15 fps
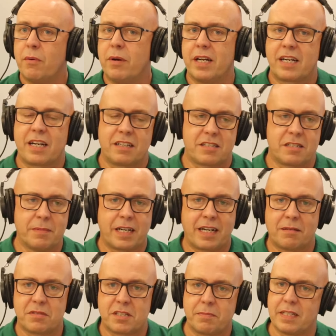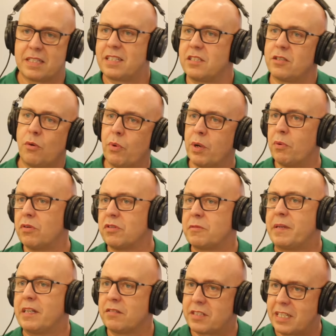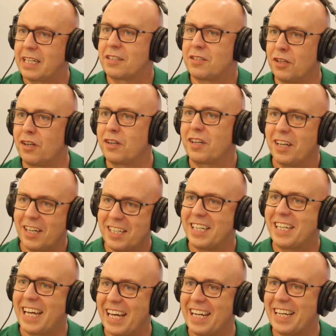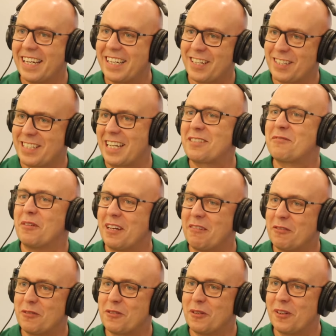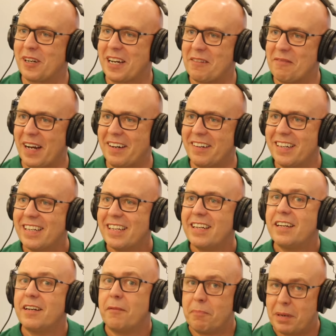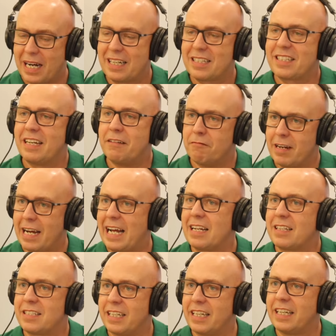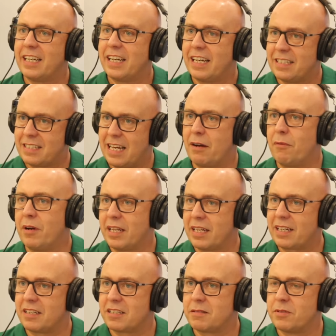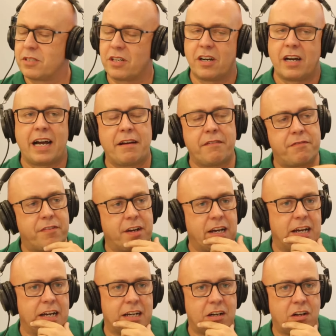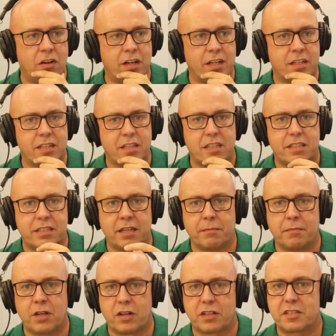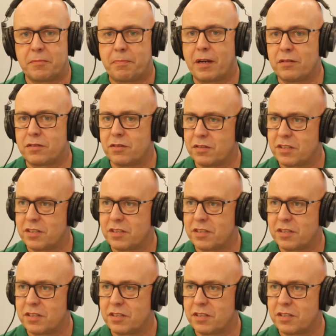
when a customer comes to me and says, oh, we want to be on TikTok, you get it because that's what they're all talking about. Yeah. But in reality, is that where their customers are? I have uh, a client that um, likes to post on